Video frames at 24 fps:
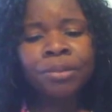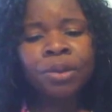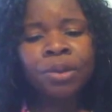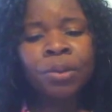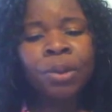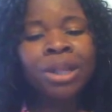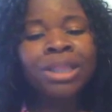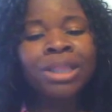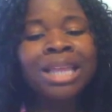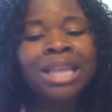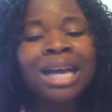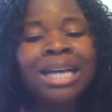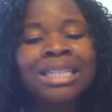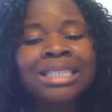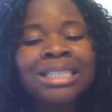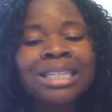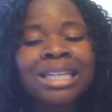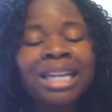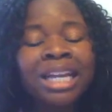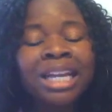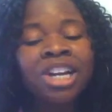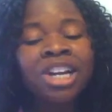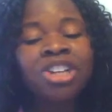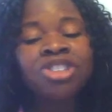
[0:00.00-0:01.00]

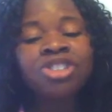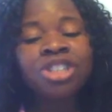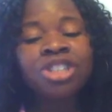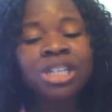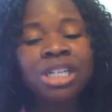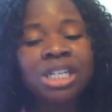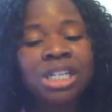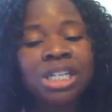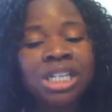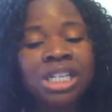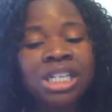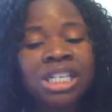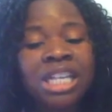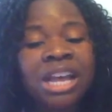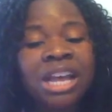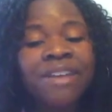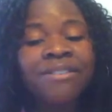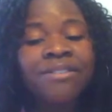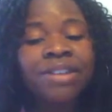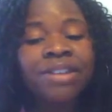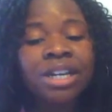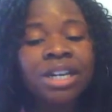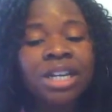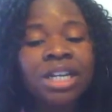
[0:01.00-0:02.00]

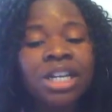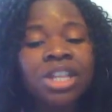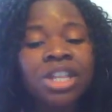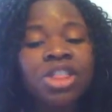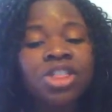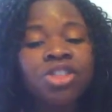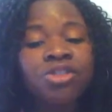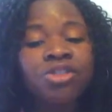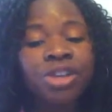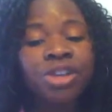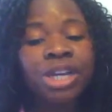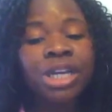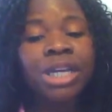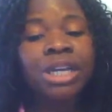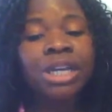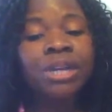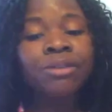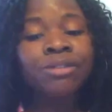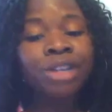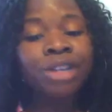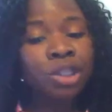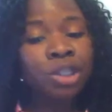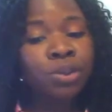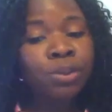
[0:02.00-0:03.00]

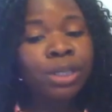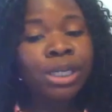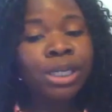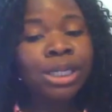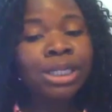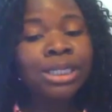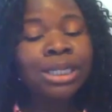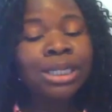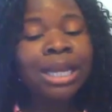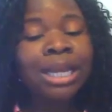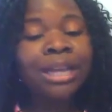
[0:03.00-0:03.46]
1,873 retweets